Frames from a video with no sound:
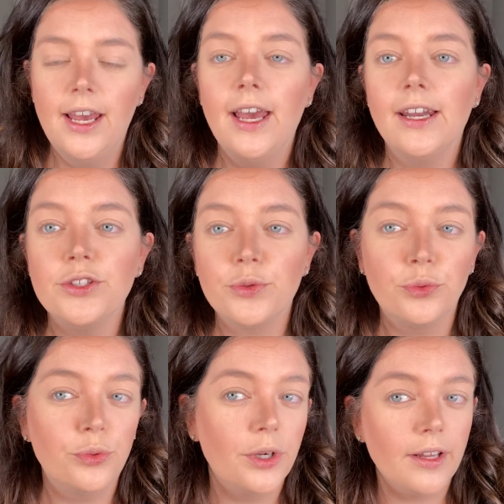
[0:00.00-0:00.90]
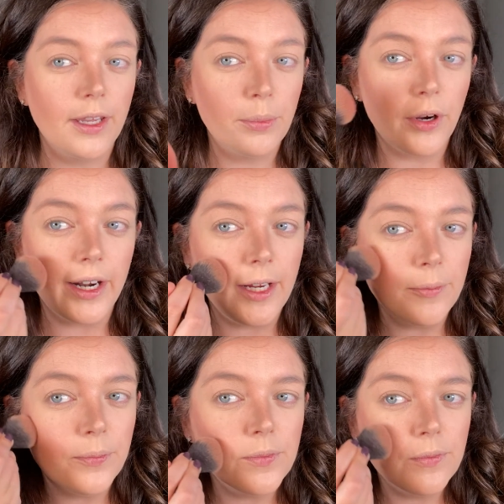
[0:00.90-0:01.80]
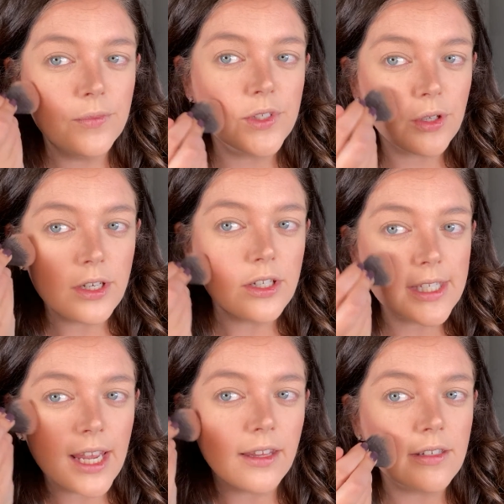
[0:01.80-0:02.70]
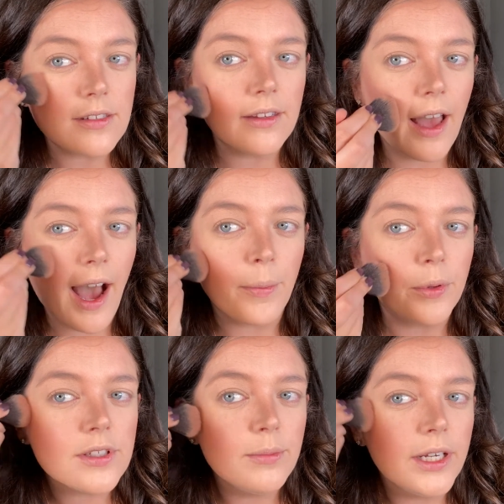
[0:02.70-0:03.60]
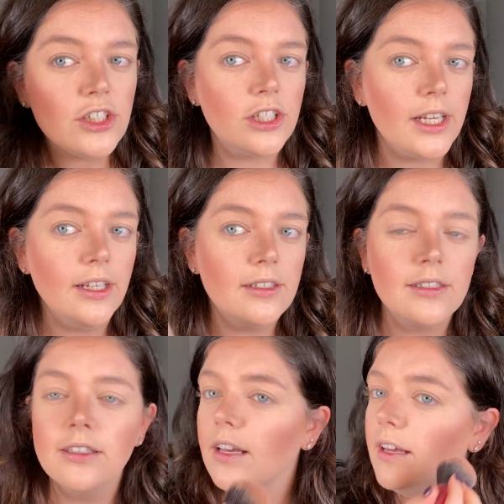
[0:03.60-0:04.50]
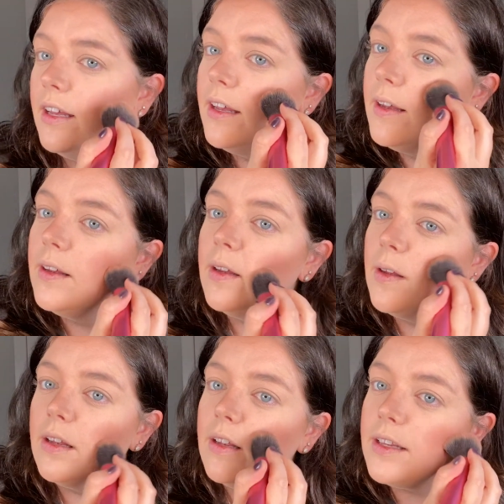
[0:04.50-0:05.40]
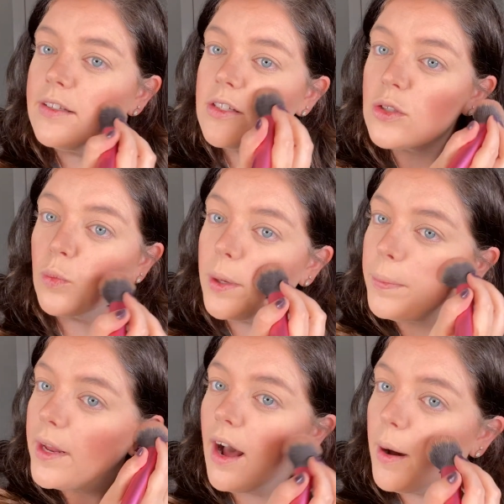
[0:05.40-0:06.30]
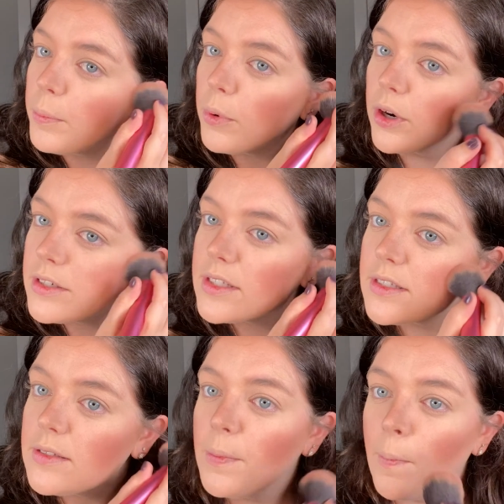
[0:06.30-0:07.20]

And it's really pretty. So I just take this on the apples of my cheeks and sweep it upwards.